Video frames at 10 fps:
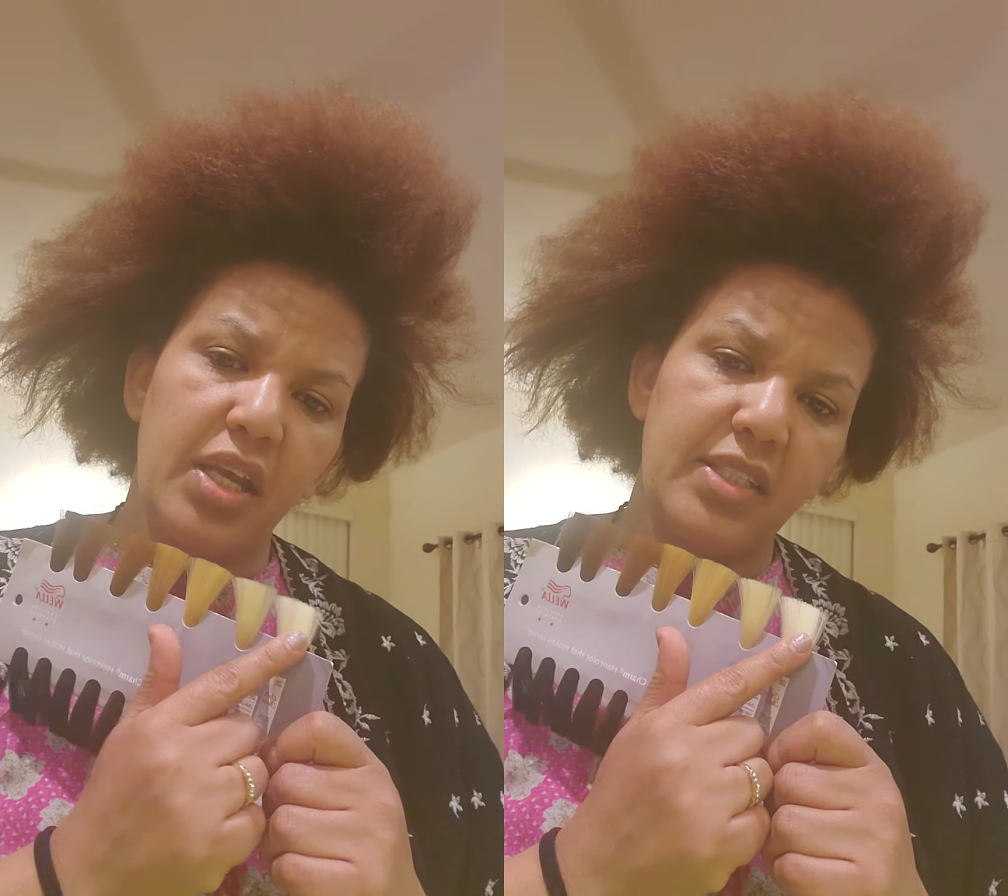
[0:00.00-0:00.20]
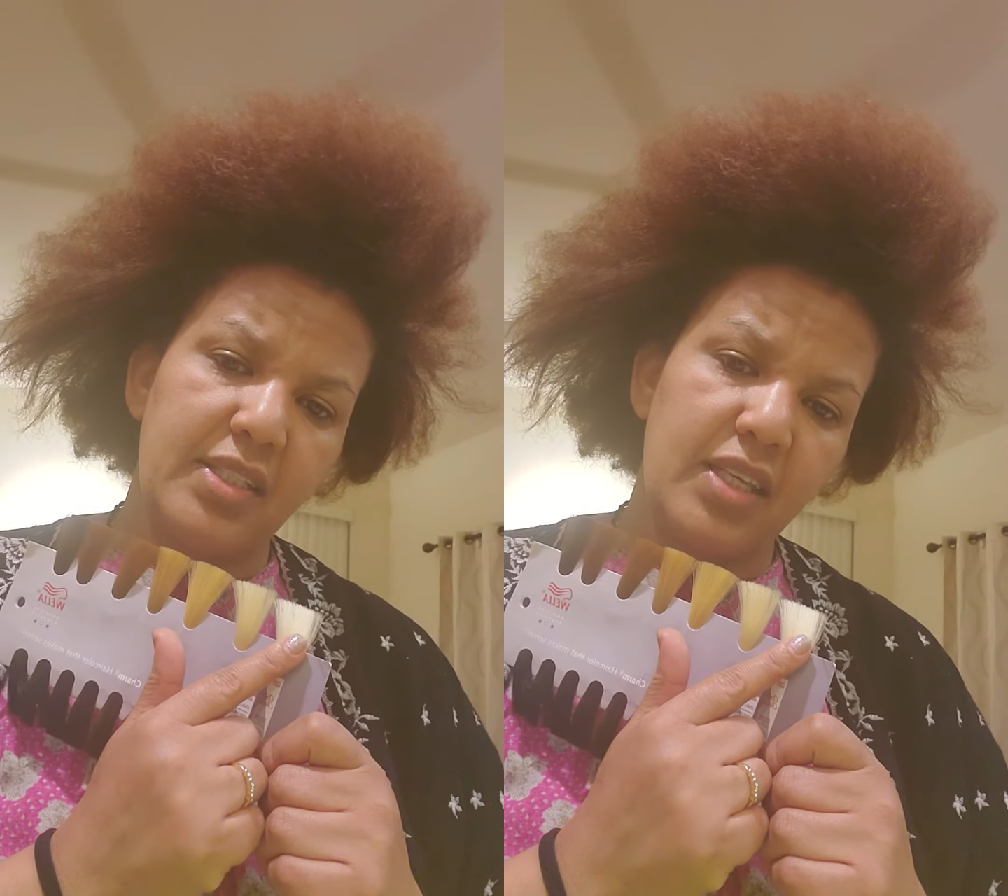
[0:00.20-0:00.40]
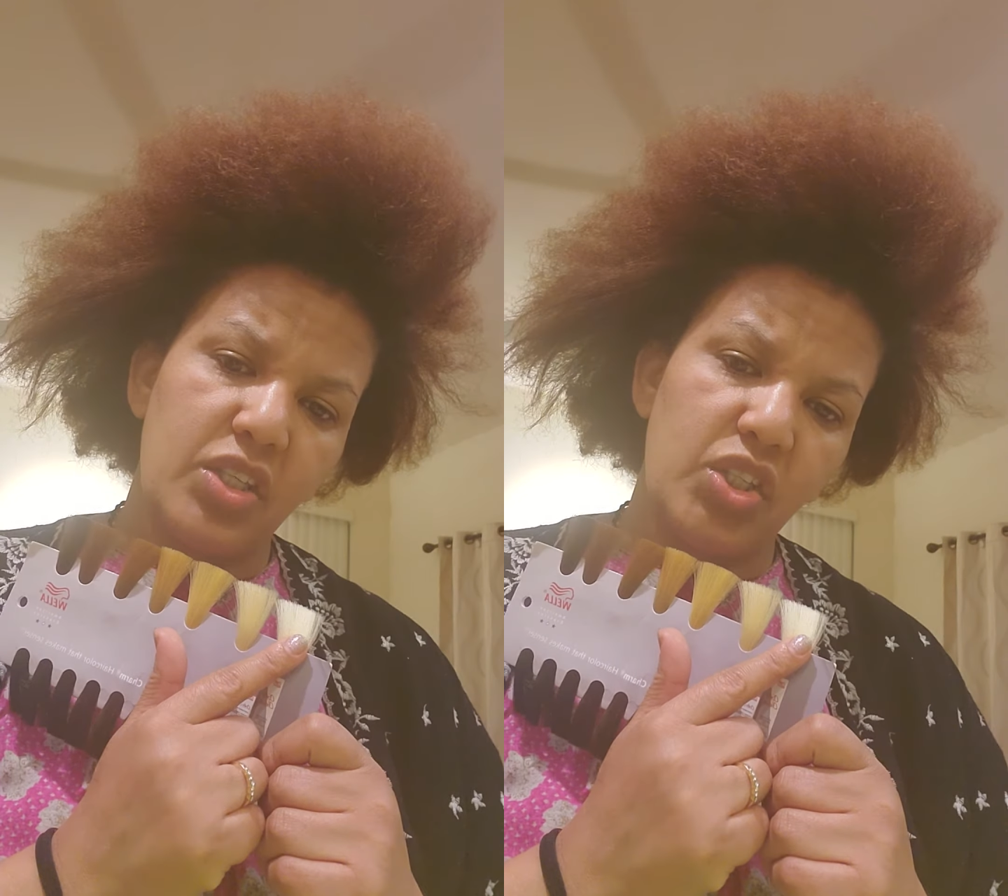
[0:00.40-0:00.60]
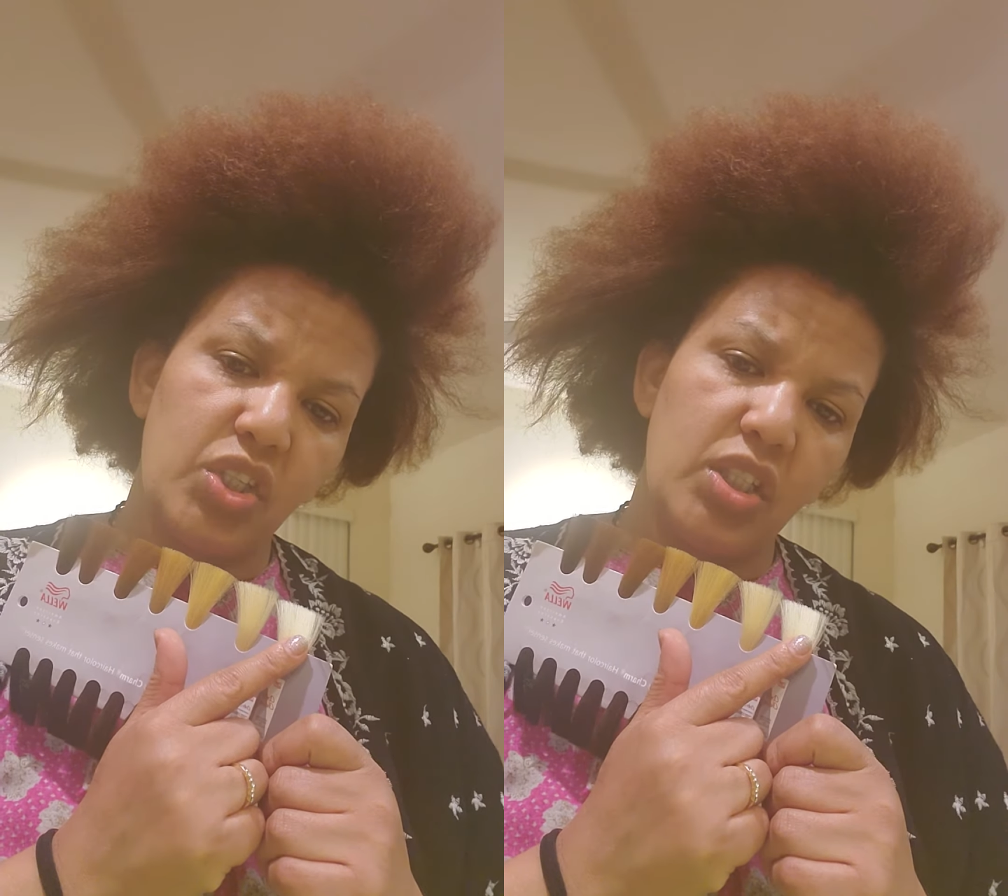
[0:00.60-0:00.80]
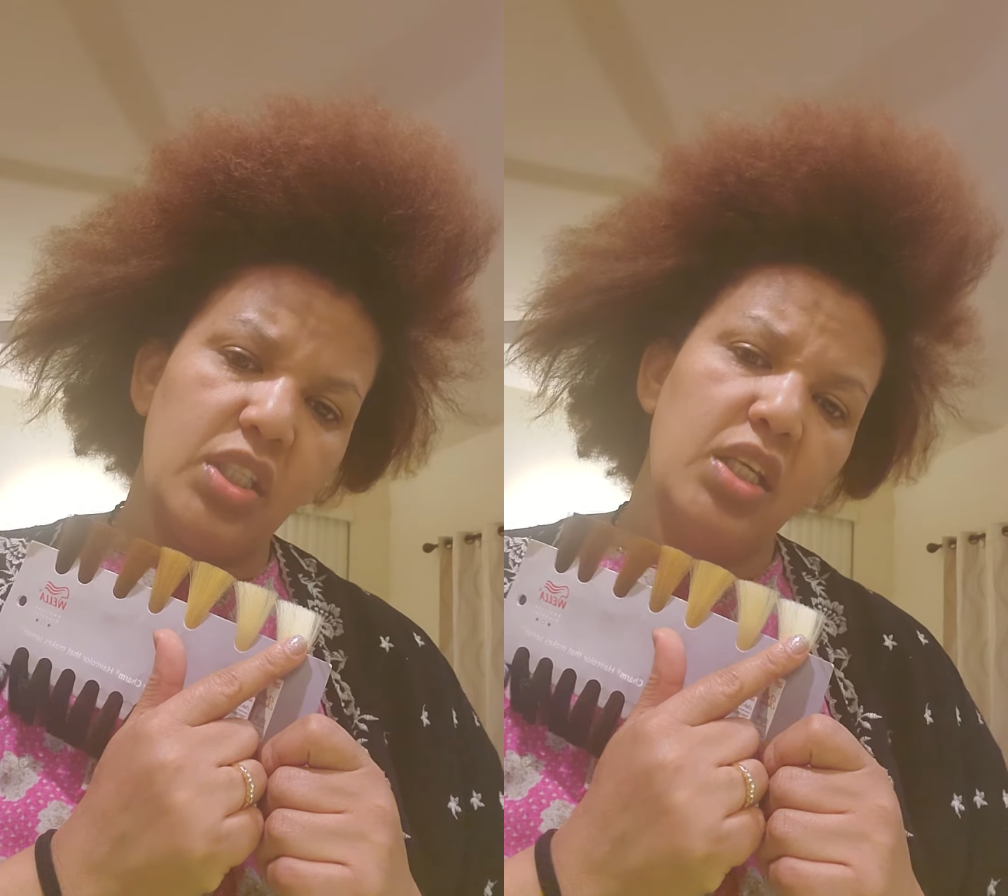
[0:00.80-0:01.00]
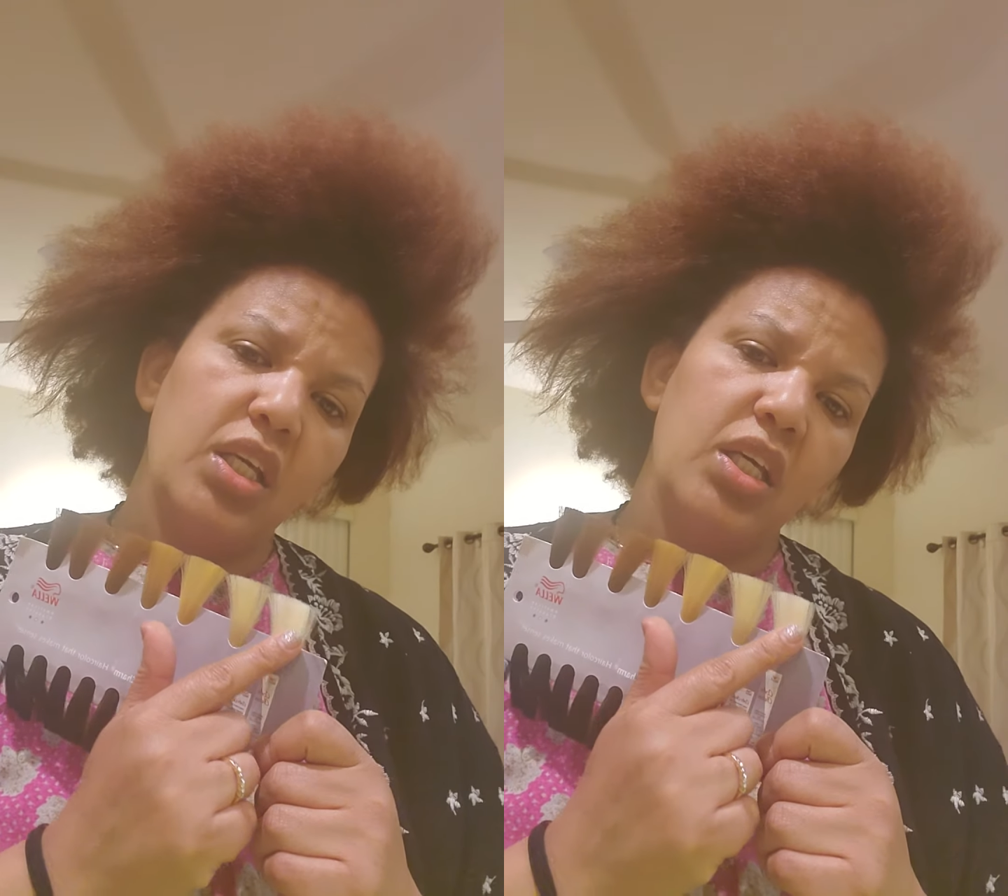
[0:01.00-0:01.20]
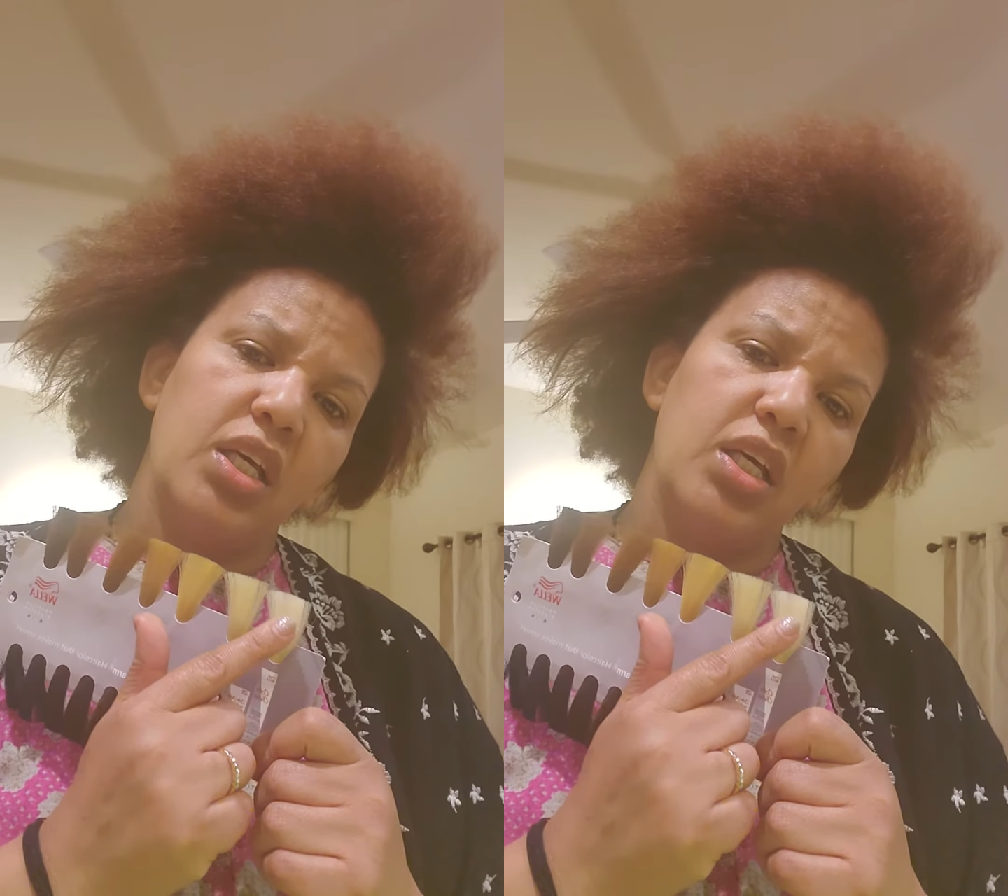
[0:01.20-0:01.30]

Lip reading: extension